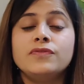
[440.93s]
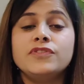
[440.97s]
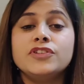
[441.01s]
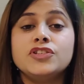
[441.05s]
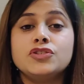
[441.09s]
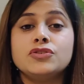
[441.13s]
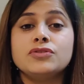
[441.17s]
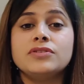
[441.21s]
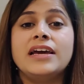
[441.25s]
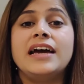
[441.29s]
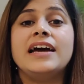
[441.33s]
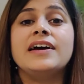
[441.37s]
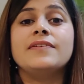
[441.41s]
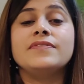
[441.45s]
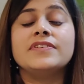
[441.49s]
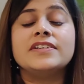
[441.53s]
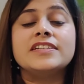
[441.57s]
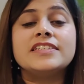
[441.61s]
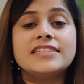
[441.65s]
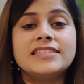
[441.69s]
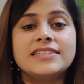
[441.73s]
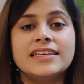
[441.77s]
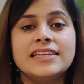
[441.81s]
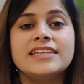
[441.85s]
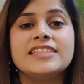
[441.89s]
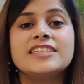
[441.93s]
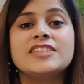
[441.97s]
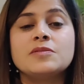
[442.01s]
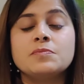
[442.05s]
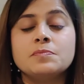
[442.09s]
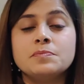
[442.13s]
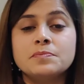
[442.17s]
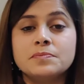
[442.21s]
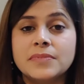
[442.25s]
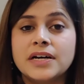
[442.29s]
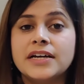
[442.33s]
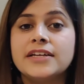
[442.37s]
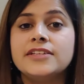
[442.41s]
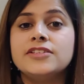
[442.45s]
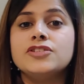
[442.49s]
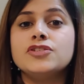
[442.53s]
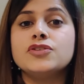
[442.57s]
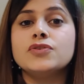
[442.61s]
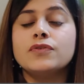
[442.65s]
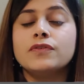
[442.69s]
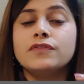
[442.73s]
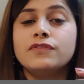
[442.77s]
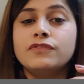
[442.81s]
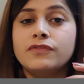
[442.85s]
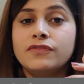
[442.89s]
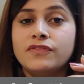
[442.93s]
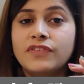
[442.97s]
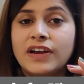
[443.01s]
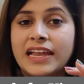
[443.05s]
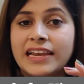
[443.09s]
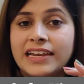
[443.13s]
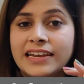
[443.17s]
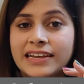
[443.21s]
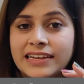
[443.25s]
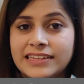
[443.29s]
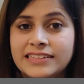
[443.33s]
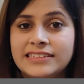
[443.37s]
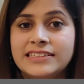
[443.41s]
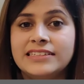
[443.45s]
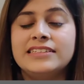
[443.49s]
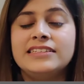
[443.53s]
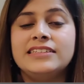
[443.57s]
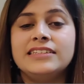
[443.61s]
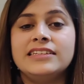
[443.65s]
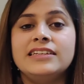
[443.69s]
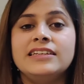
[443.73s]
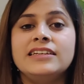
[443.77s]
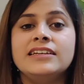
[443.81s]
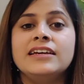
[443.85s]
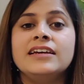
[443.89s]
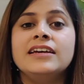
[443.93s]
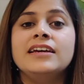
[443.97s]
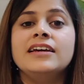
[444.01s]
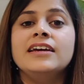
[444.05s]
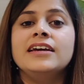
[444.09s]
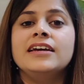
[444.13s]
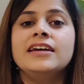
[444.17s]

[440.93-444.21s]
which should have a 6 months of validity.